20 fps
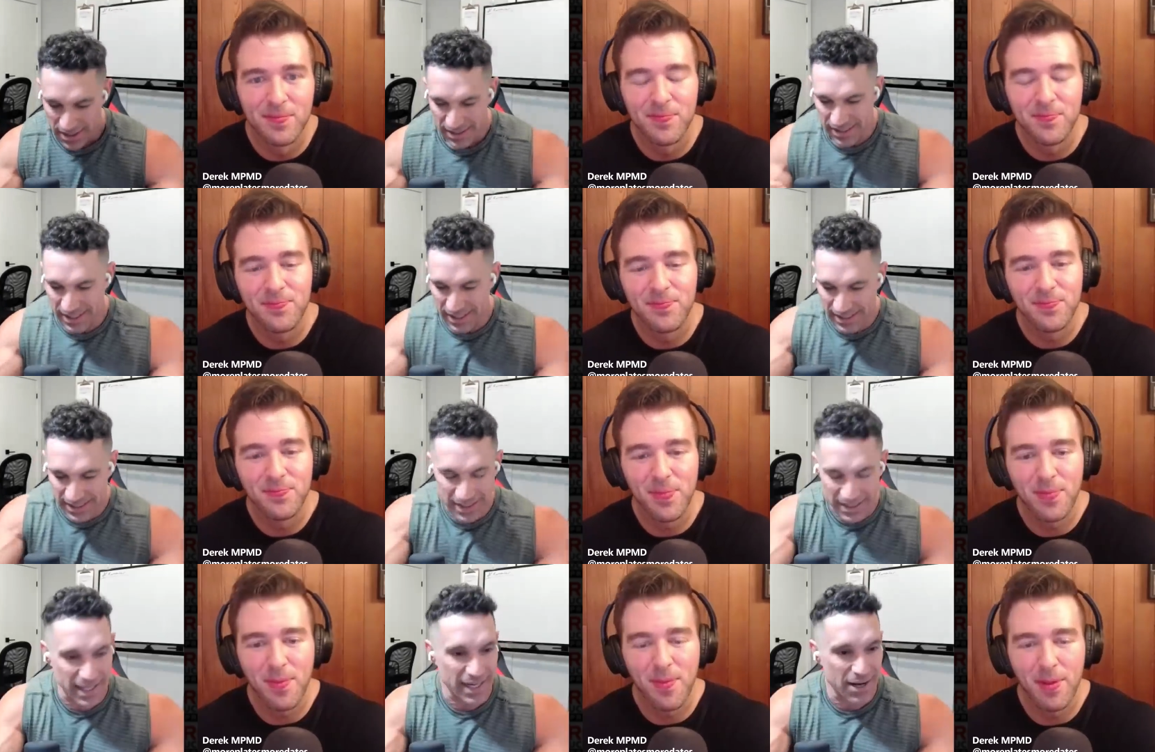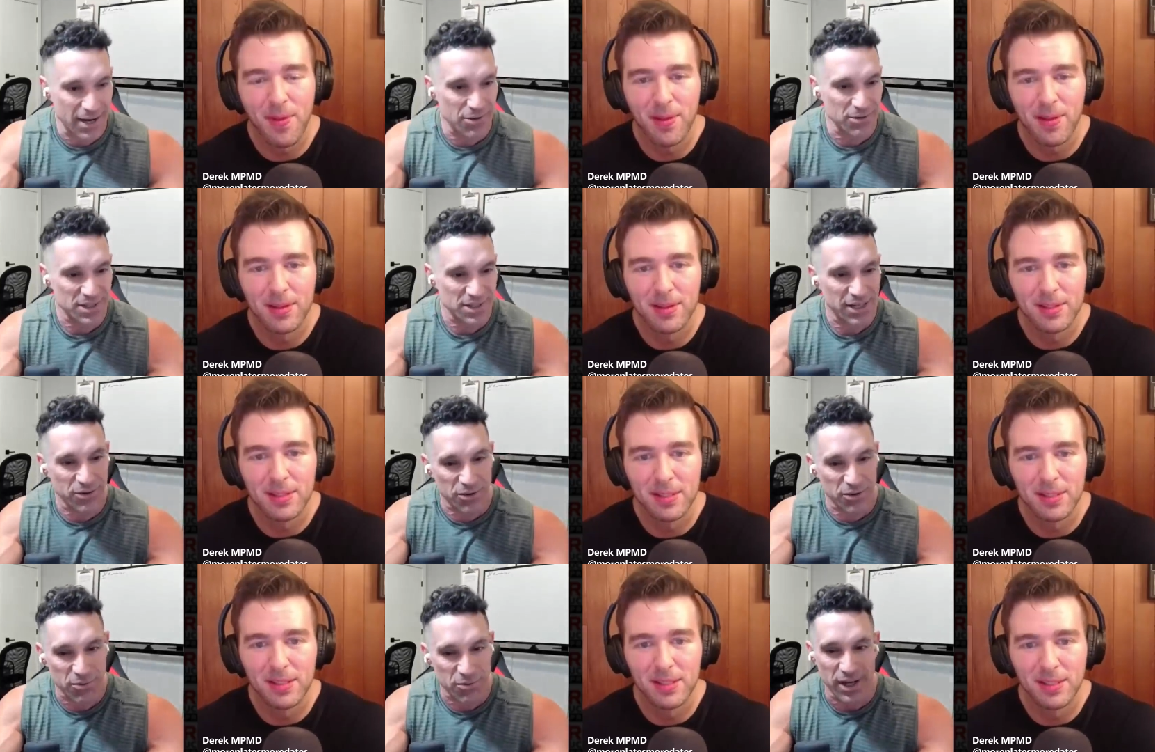Speaker 1: like get out
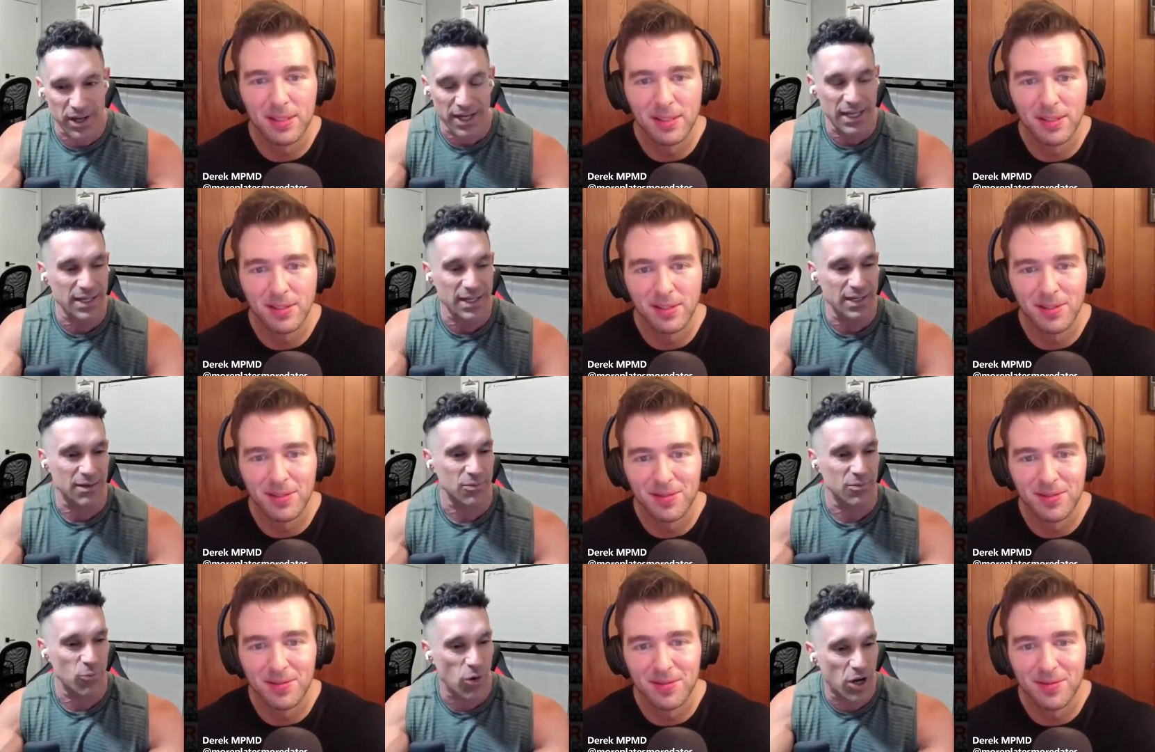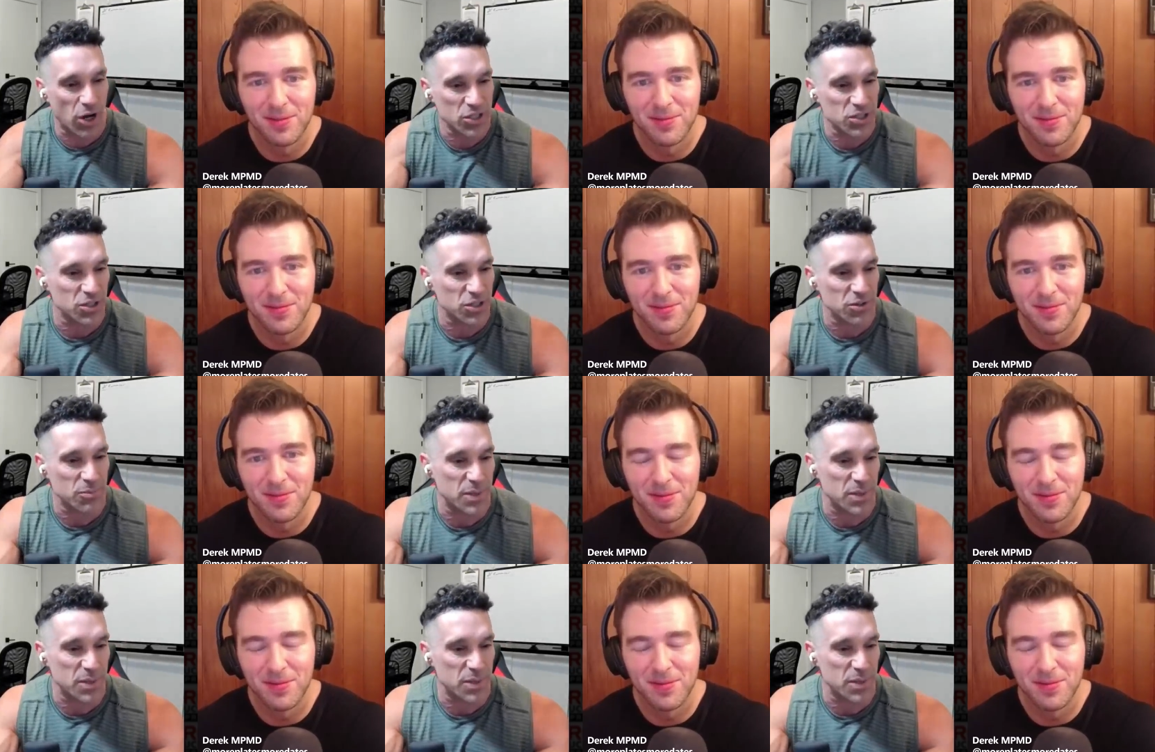there and write and watch other